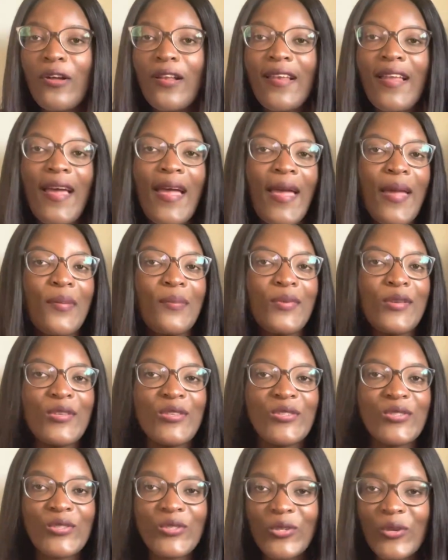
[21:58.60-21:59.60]
I'm
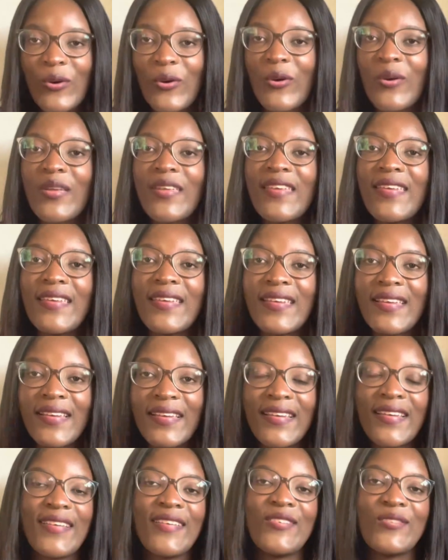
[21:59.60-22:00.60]

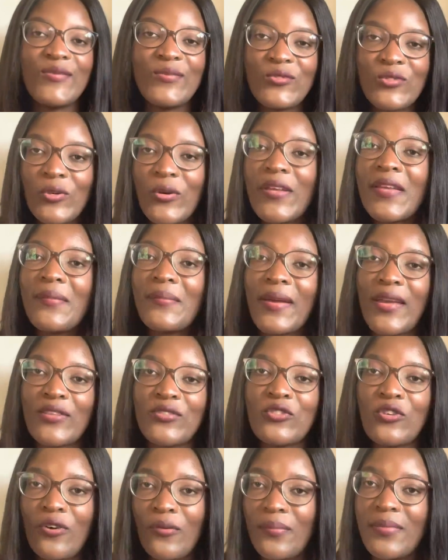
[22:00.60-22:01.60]
enjoying my
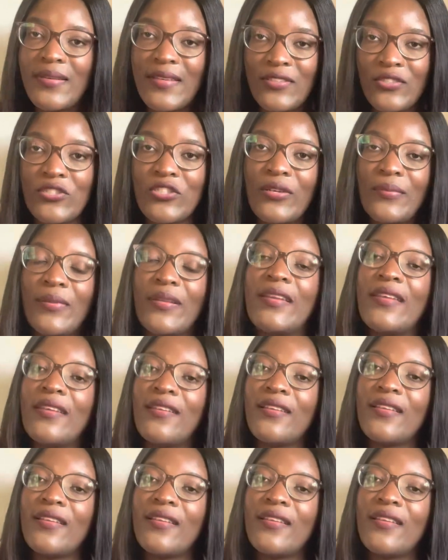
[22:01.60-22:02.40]
job in Germany,